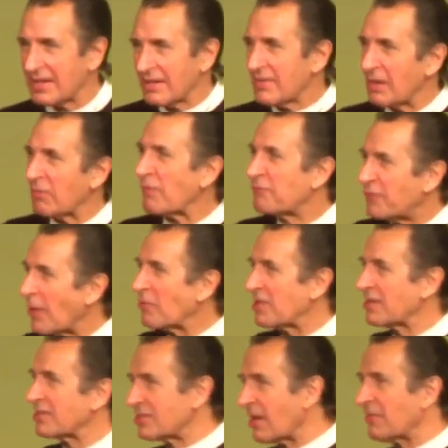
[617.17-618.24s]
They were
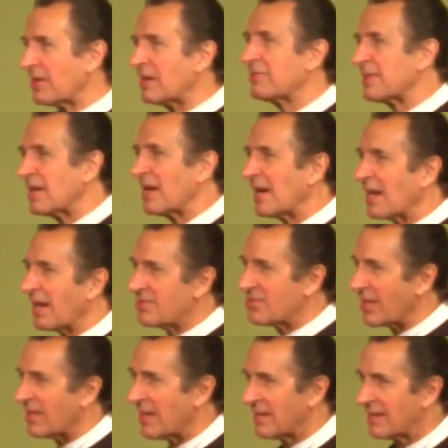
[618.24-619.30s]
focused on their
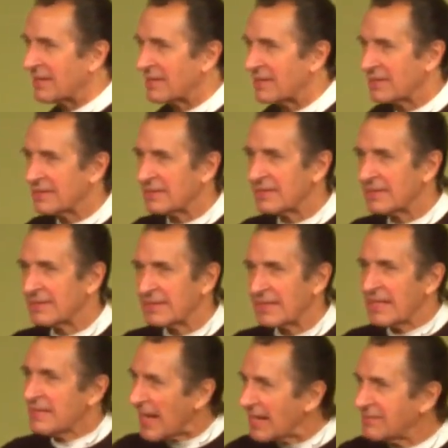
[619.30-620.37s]
theology.
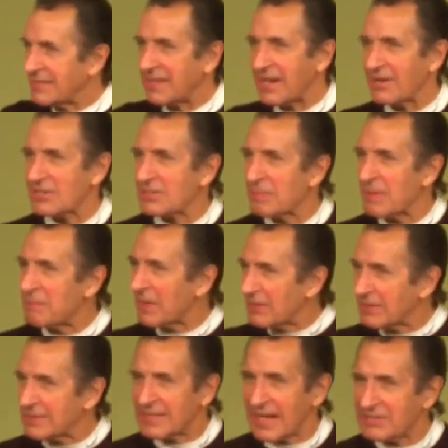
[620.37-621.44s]
That scares me
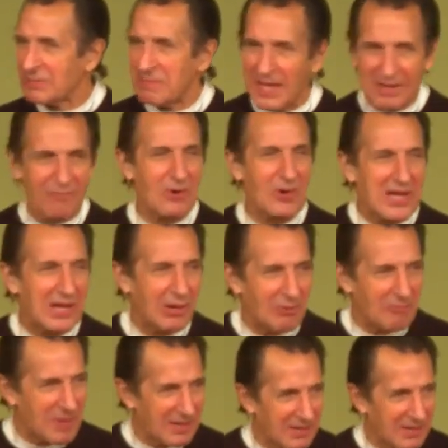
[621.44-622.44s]
because that's my realm.